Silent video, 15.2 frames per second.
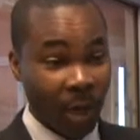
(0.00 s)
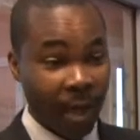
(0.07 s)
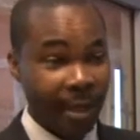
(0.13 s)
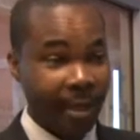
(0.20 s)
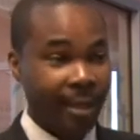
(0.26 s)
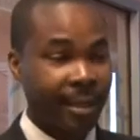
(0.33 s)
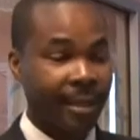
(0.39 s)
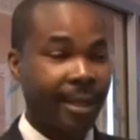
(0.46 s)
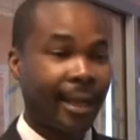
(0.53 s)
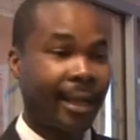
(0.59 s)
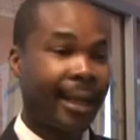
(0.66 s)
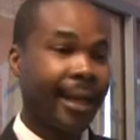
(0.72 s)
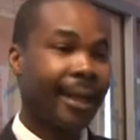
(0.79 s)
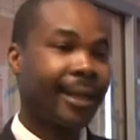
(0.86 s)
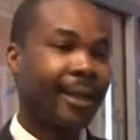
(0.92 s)
artists, I
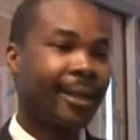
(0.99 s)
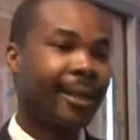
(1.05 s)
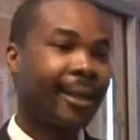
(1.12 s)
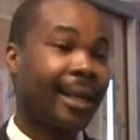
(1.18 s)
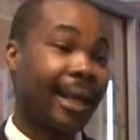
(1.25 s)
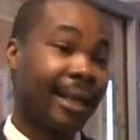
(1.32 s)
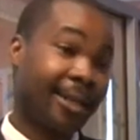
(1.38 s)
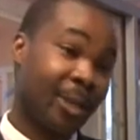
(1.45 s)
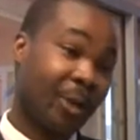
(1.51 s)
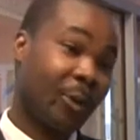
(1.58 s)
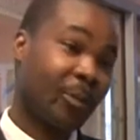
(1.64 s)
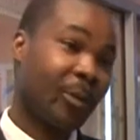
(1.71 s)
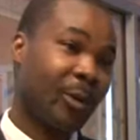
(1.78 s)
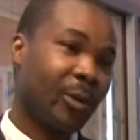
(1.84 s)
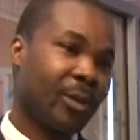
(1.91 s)
like classical
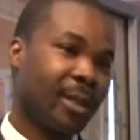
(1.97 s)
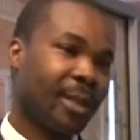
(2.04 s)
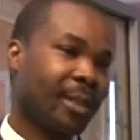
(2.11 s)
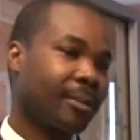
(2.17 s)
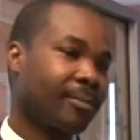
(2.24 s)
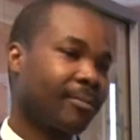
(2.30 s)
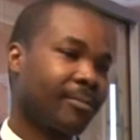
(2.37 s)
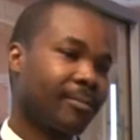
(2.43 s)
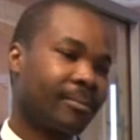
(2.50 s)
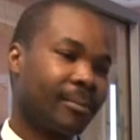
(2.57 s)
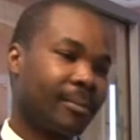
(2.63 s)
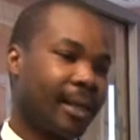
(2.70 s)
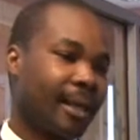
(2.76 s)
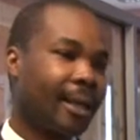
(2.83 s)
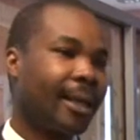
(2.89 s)
music,
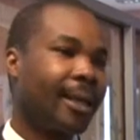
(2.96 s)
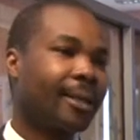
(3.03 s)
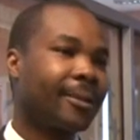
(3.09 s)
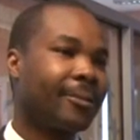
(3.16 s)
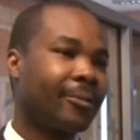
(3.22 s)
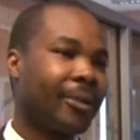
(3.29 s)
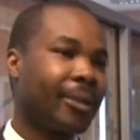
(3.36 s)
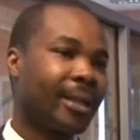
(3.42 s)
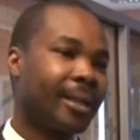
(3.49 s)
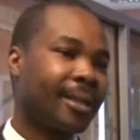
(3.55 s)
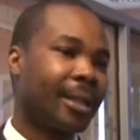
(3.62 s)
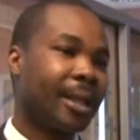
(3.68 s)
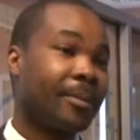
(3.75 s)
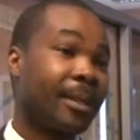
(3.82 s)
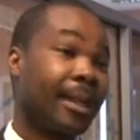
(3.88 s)
I like various
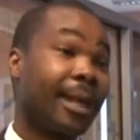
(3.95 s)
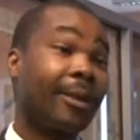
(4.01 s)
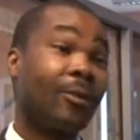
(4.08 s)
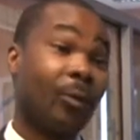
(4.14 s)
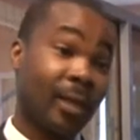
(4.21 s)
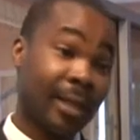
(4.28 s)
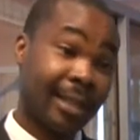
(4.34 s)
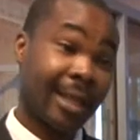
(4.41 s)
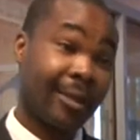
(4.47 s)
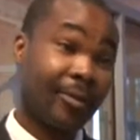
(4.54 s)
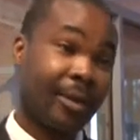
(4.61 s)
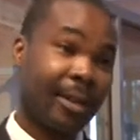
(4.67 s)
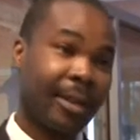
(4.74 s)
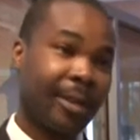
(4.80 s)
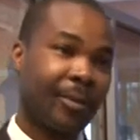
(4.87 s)
types. I like West
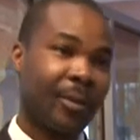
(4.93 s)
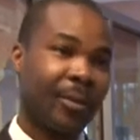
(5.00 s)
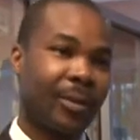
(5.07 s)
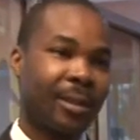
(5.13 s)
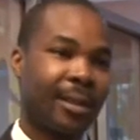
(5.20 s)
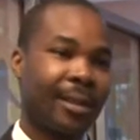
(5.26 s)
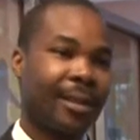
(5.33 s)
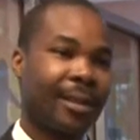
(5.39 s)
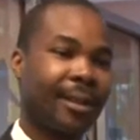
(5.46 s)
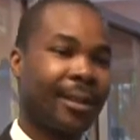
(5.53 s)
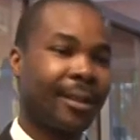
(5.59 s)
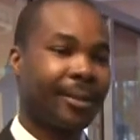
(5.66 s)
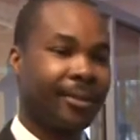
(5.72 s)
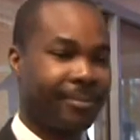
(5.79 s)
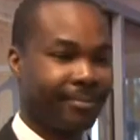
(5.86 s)
African music
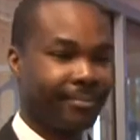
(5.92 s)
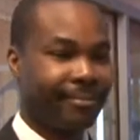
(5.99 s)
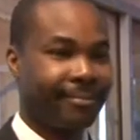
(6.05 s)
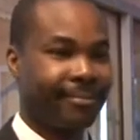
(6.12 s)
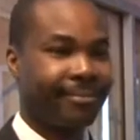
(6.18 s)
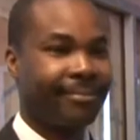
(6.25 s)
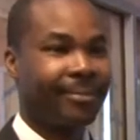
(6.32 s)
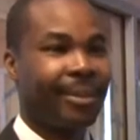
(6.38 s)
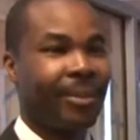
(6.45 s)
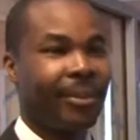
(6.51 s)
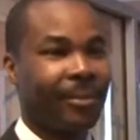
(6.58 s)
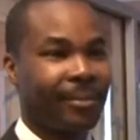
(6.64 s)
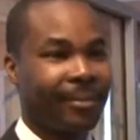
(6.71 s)
and so.